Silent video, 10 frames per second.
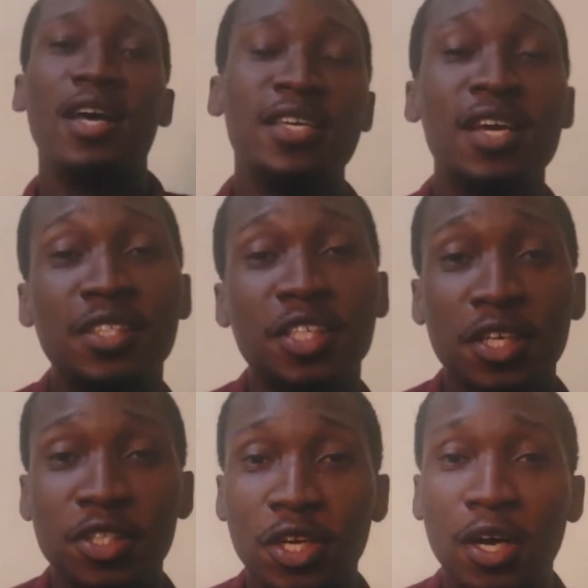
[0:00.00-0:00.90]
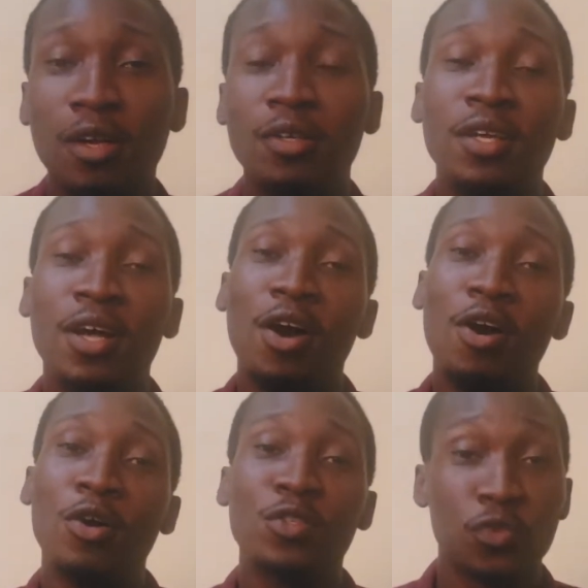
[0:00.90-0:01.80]
Yes, you shall
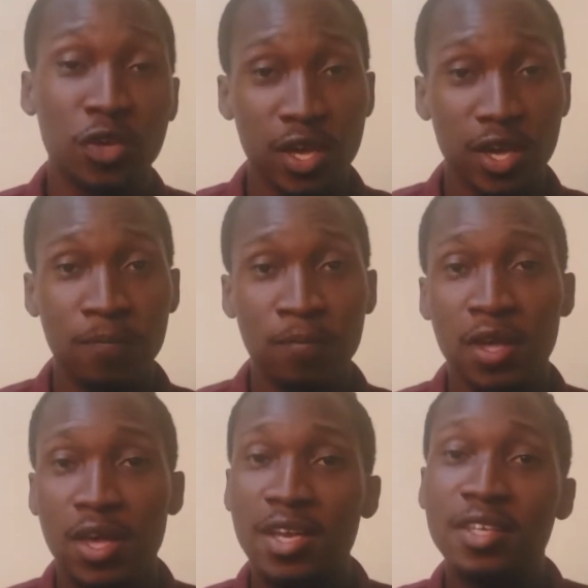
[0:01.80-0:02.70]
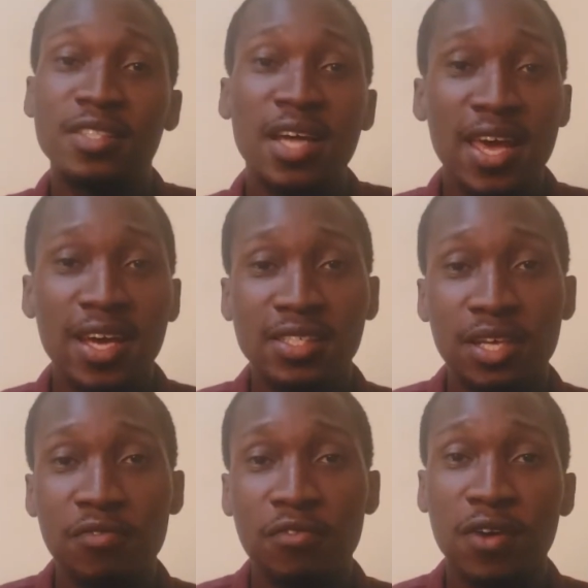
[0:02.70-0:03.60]
up to here, and this is an
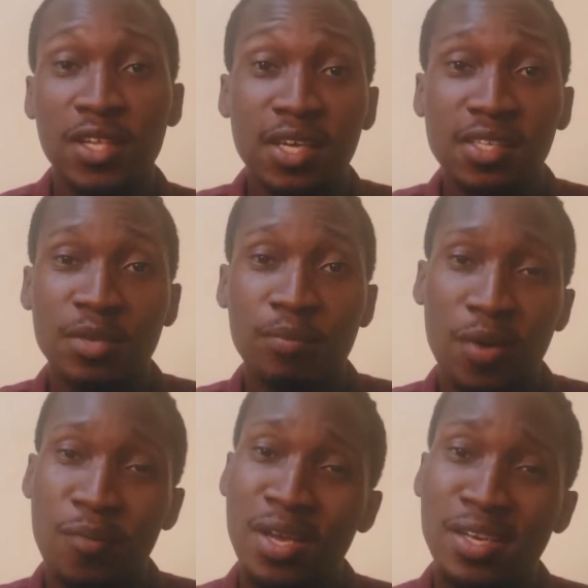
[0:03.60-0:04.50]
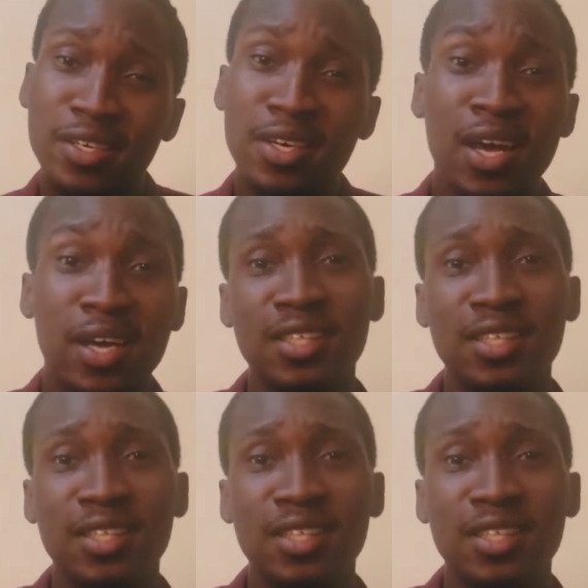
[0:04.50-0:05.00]
XF Fantasy Premier League.